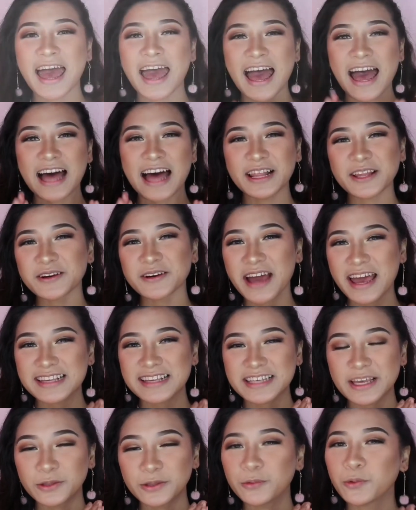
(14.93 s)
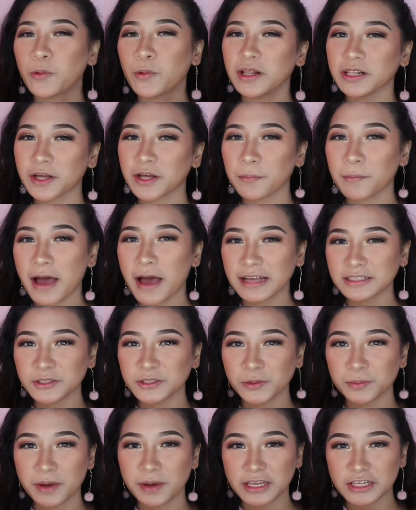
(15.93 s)
Hello guys and welcome back
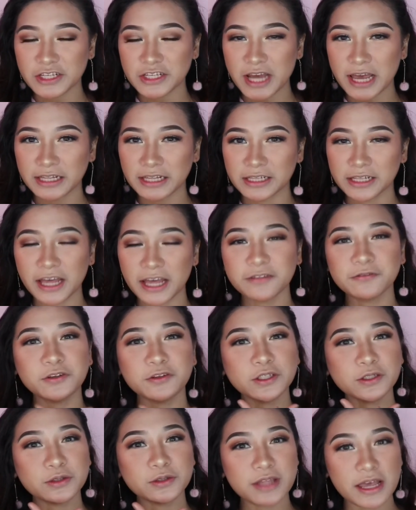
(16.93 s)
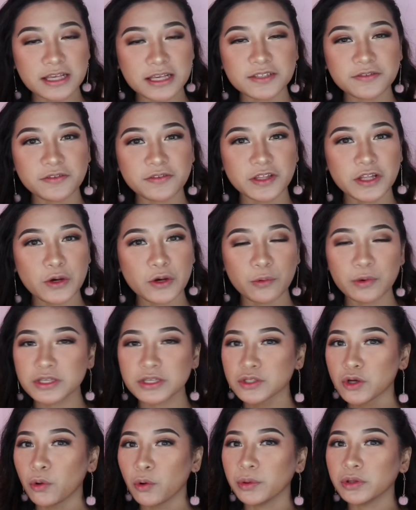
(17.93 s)
to my channel. And for today's video
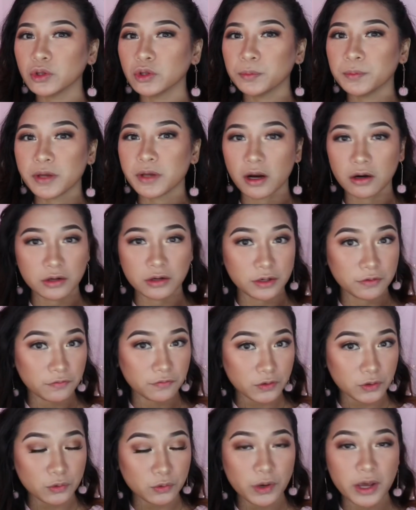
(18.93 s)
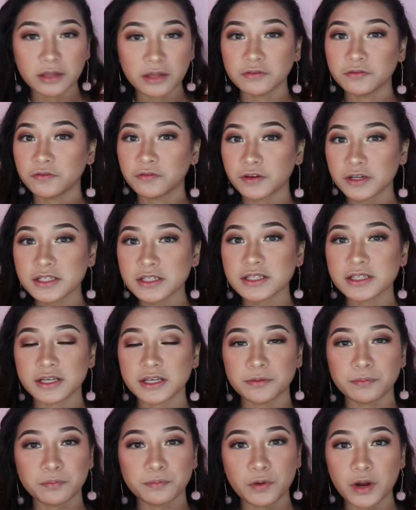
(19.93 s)
is going to be a review and first
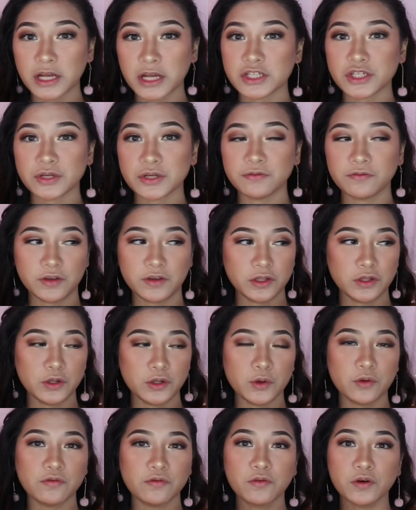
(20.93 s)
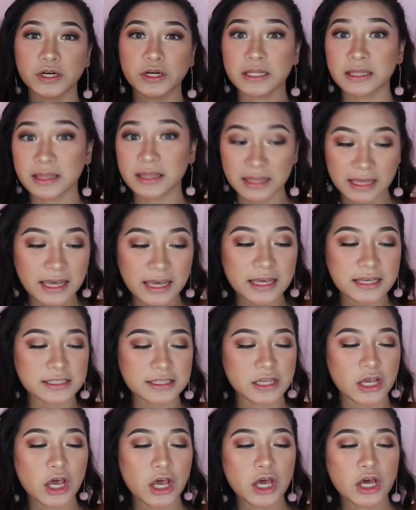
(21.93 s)
impression video for
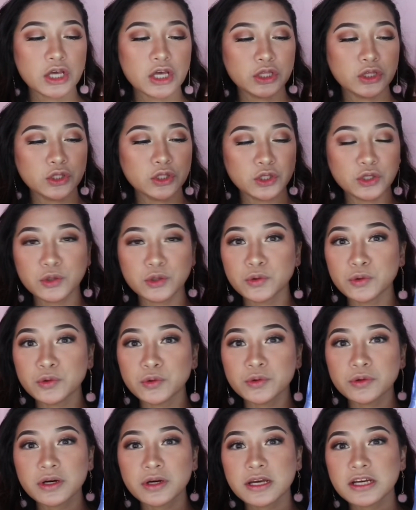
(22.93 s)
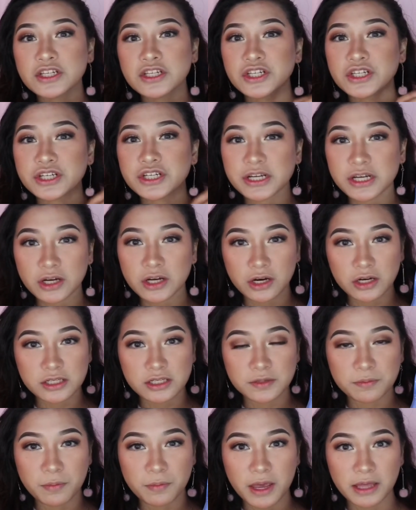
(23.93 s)
this new Chic
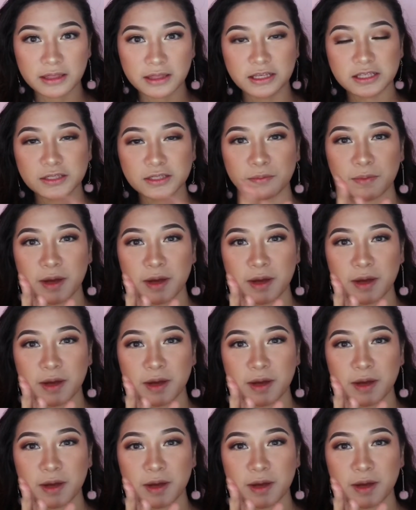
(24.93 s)
Cosmetics